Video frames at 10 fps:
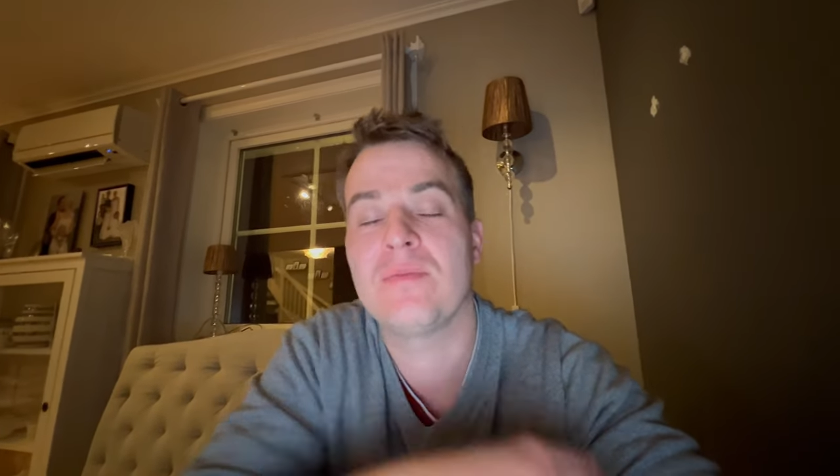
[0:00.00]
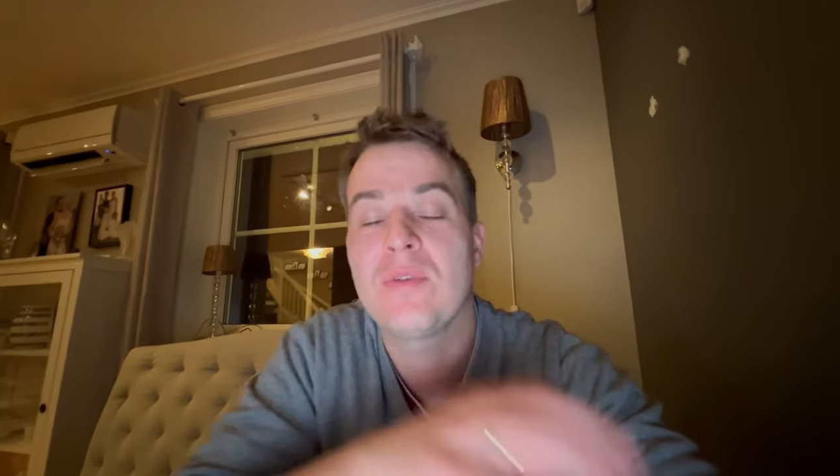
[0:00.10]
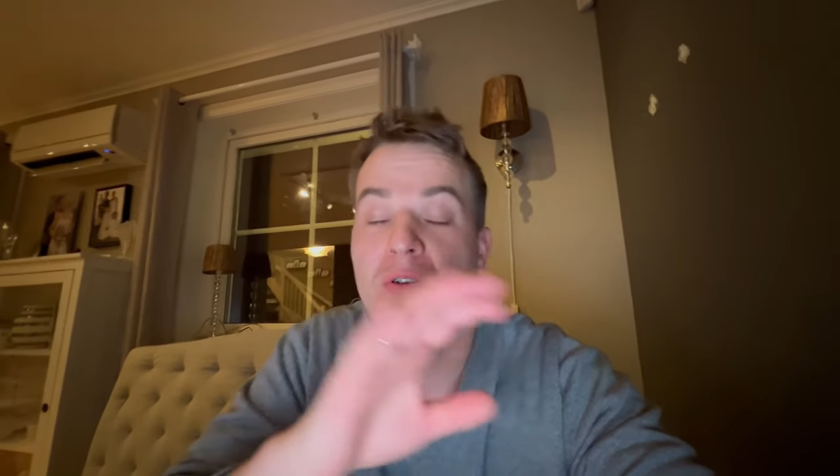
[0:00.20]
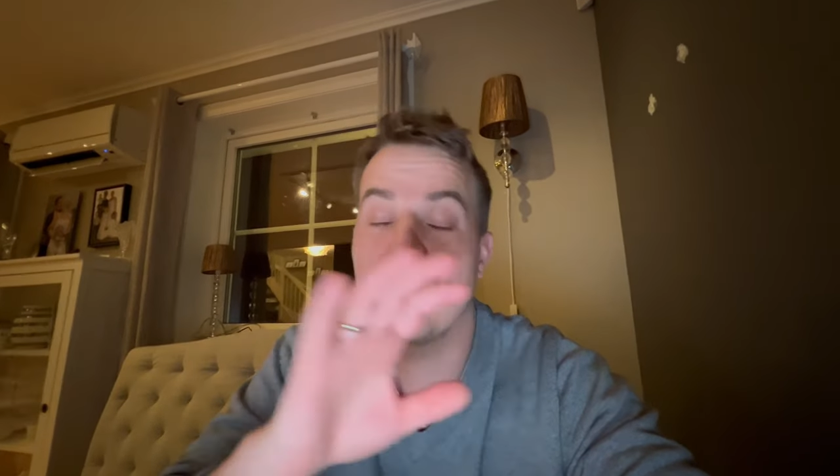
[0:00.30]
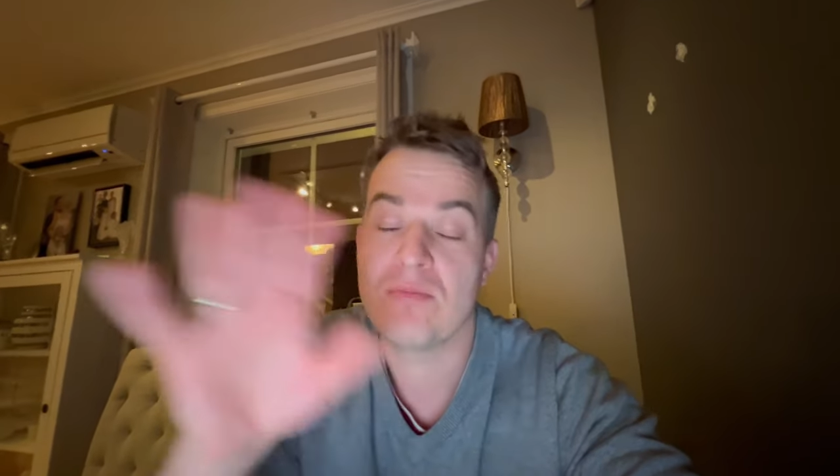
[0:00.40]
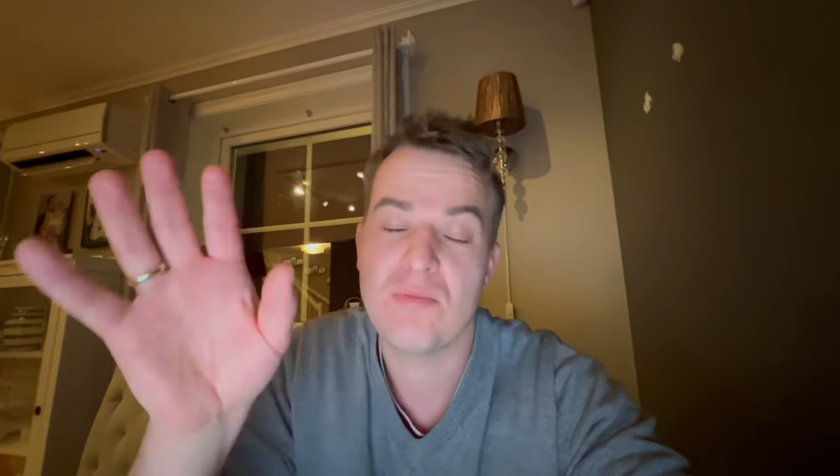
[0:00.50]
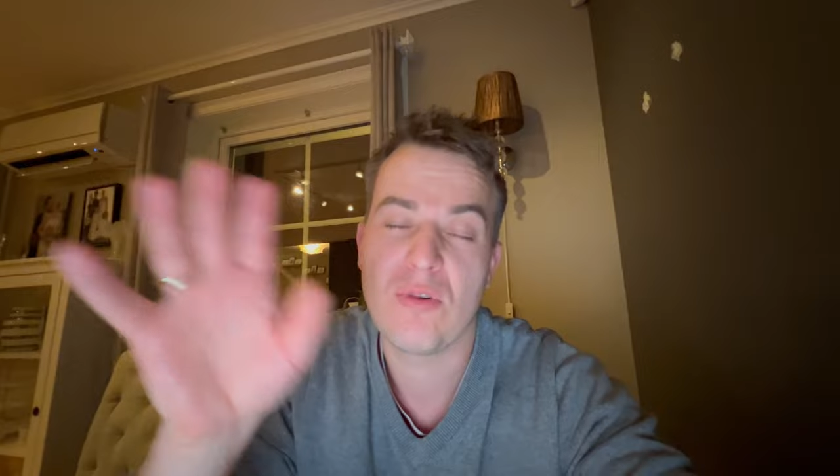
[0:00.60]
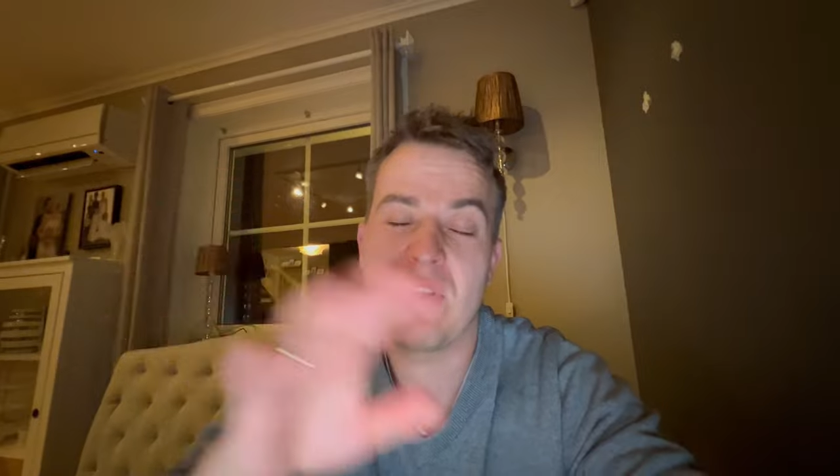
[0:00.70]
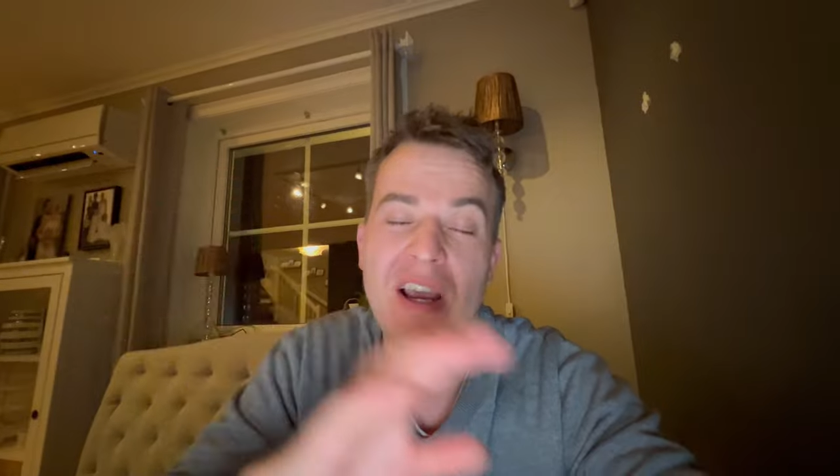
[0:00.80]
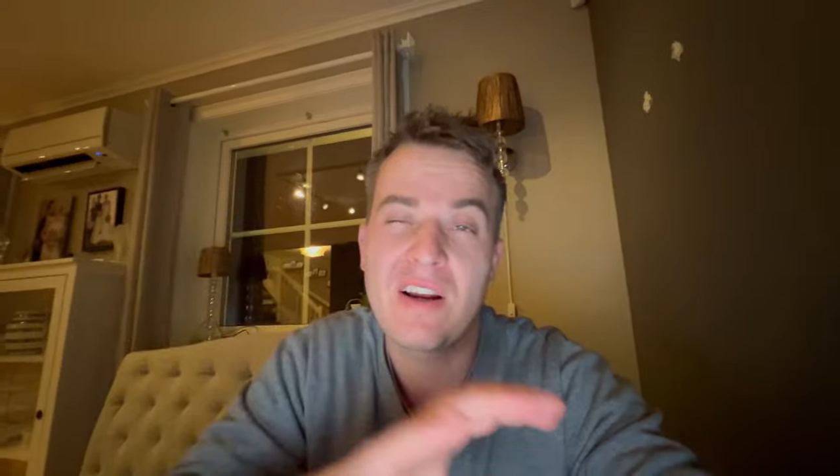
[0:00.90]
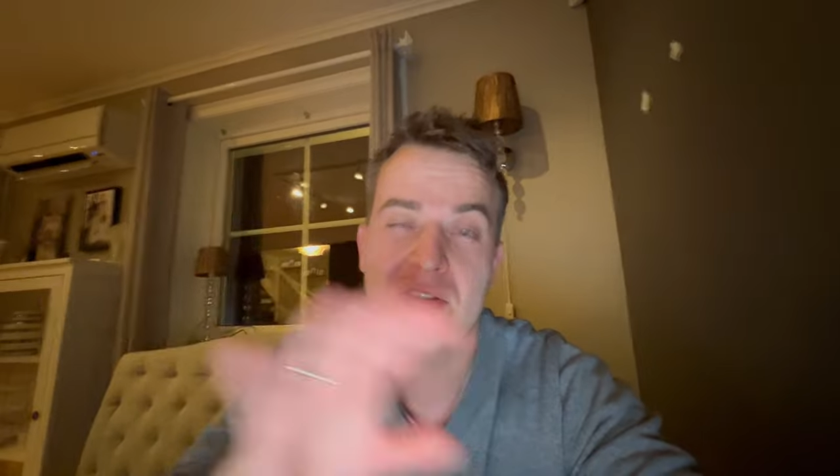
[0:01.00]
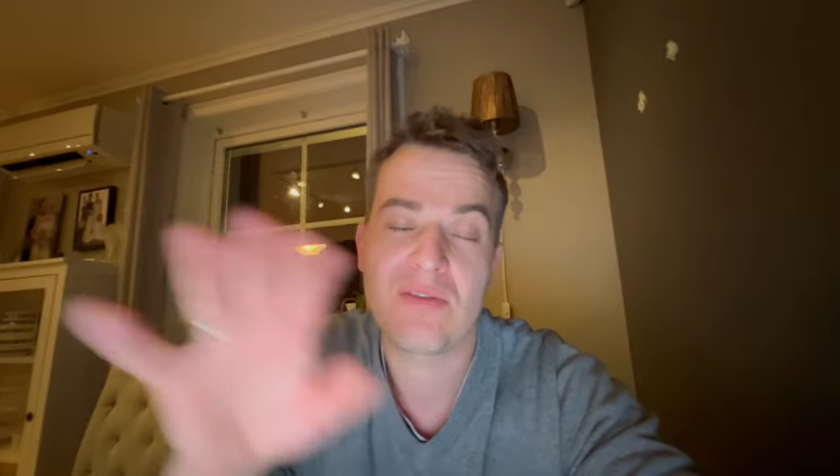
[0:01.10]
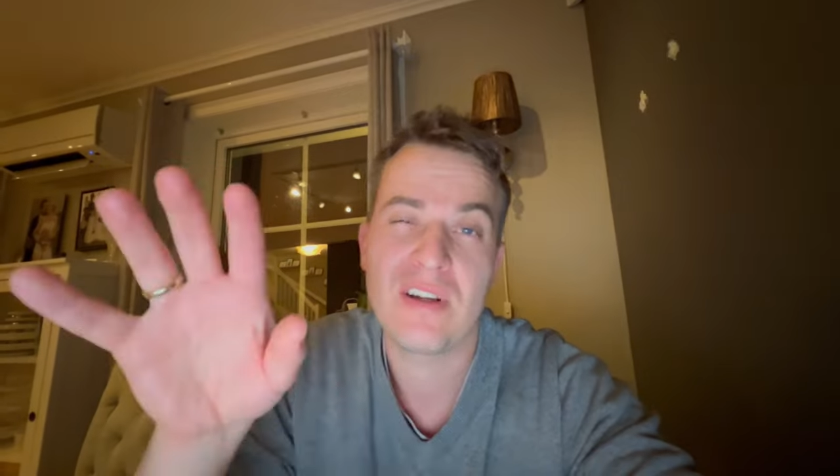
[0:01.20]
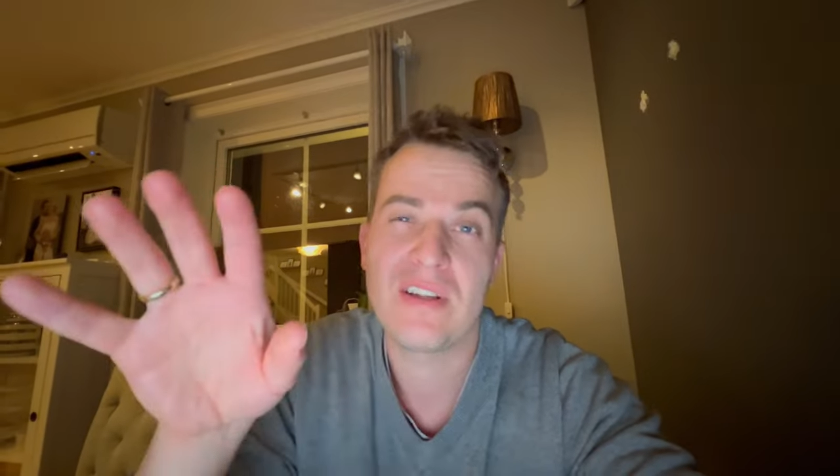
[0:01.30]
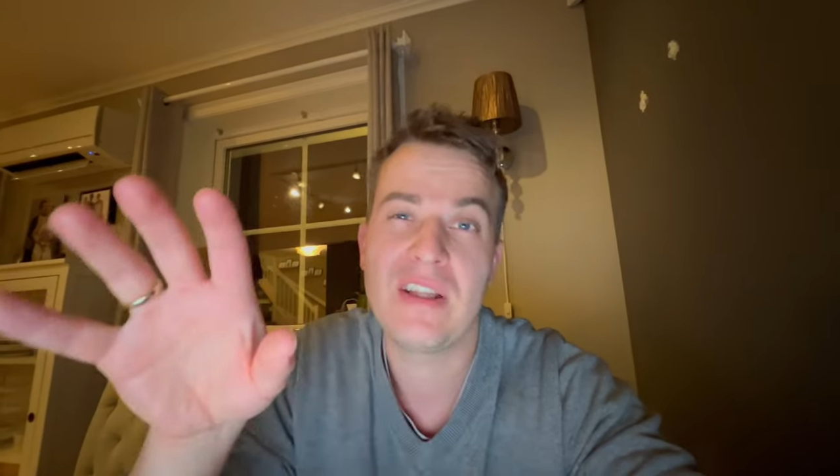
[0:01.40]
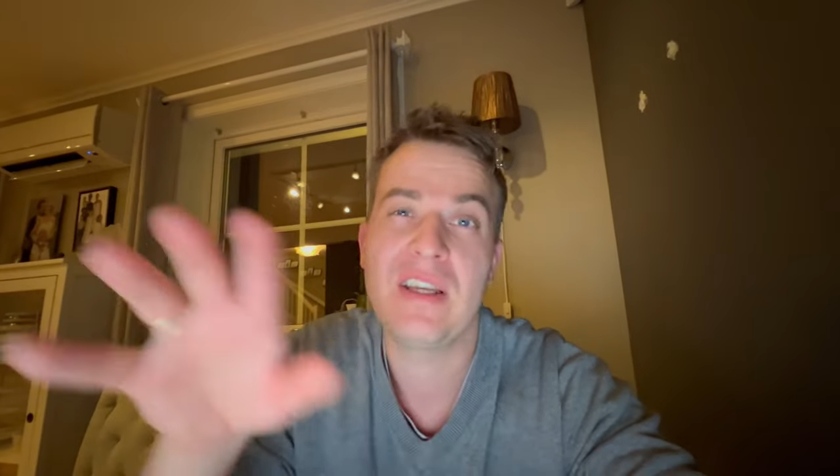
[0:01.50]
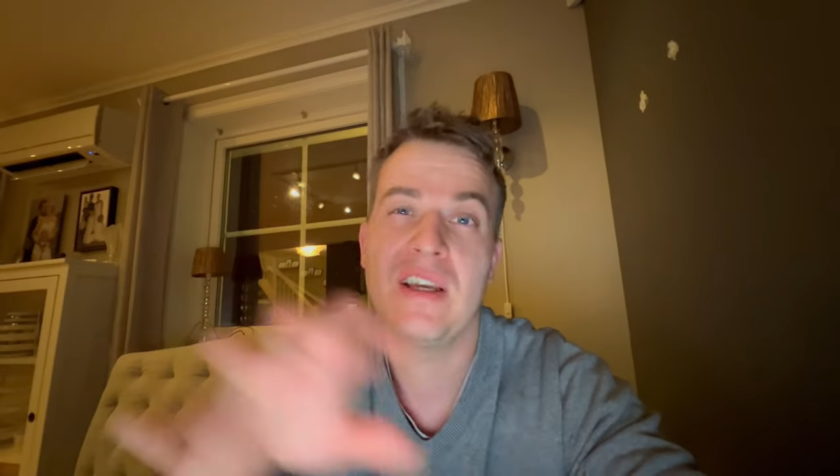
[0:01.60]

or more accurately,